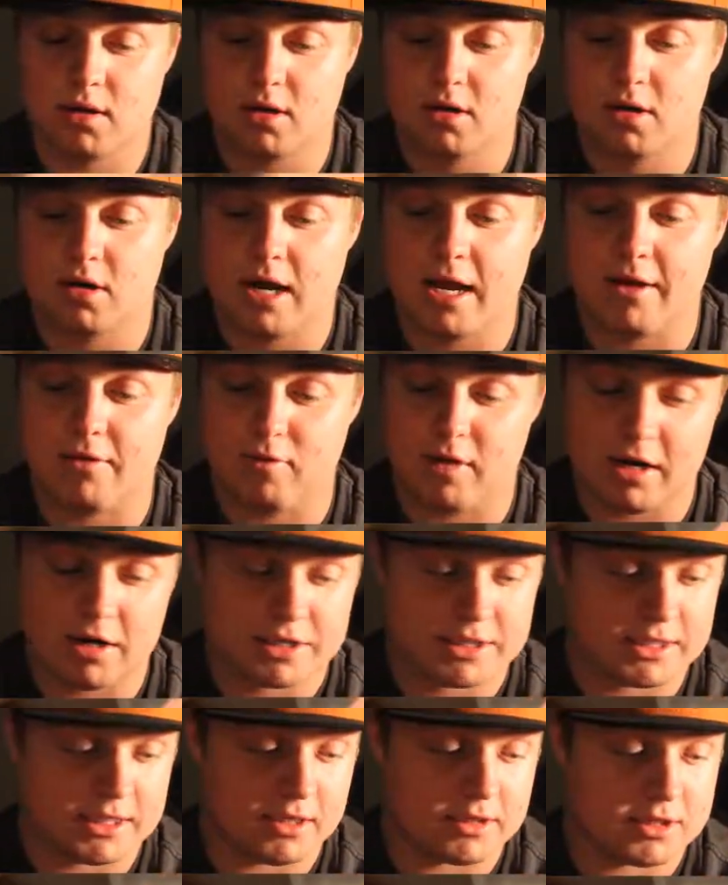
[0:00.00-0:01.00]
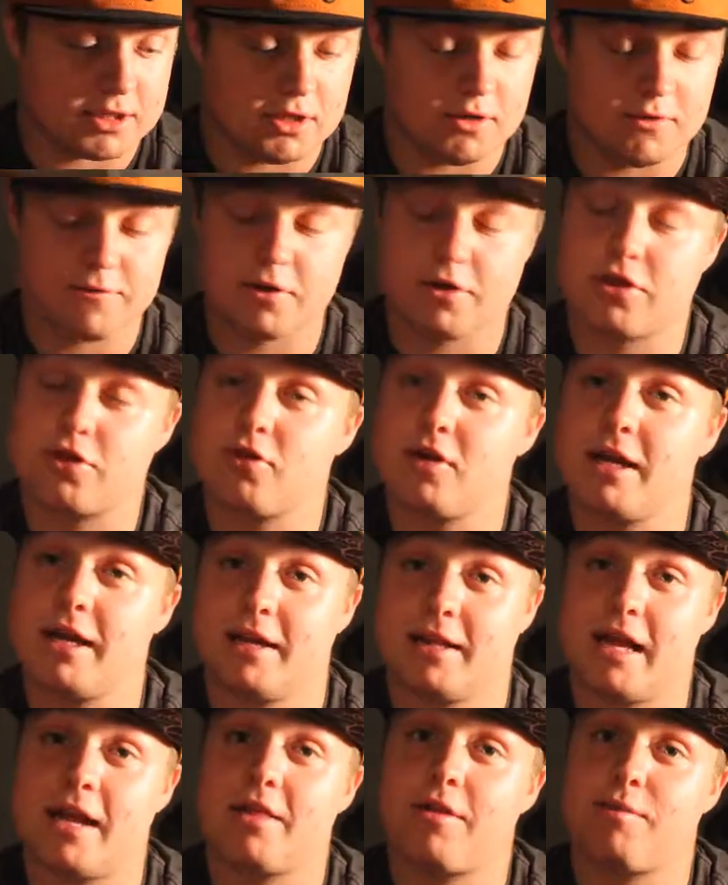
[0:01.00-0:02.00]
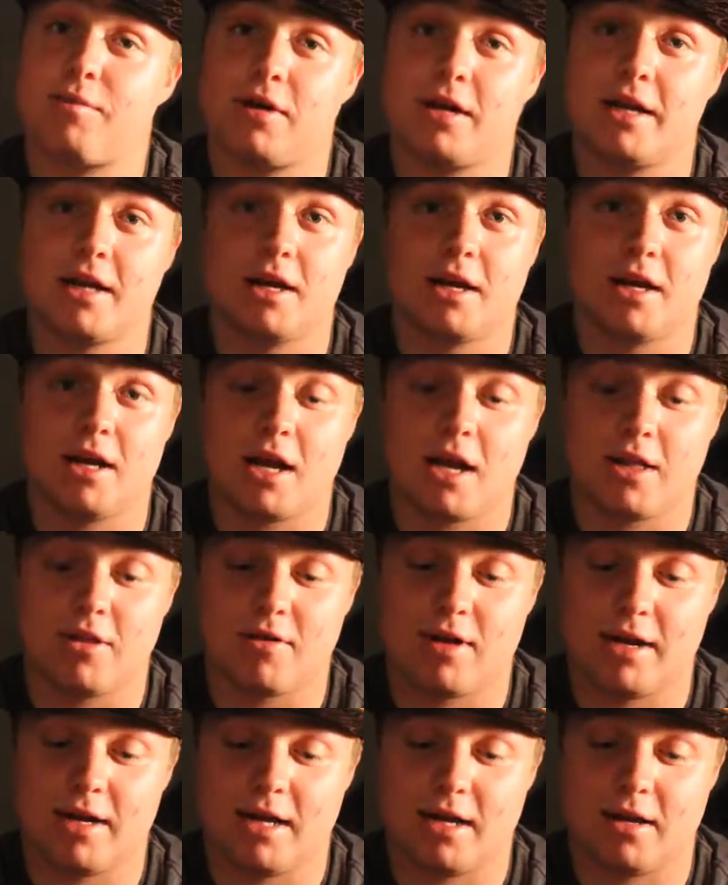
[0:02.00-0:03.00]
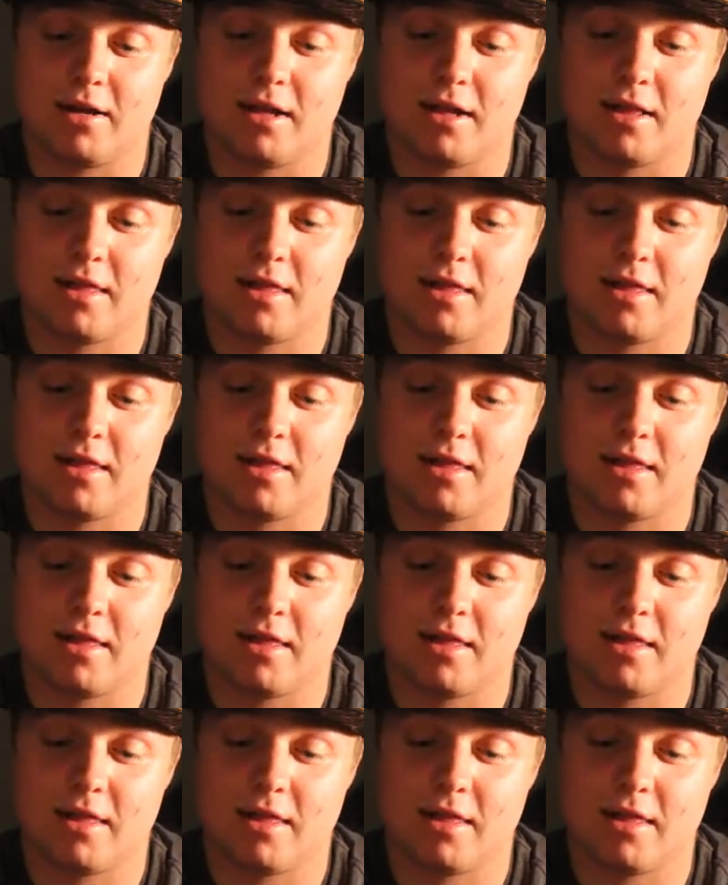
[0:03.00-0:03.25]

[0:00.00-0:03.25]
Alright, we are still 2-for-3. That's pretty good odds right now.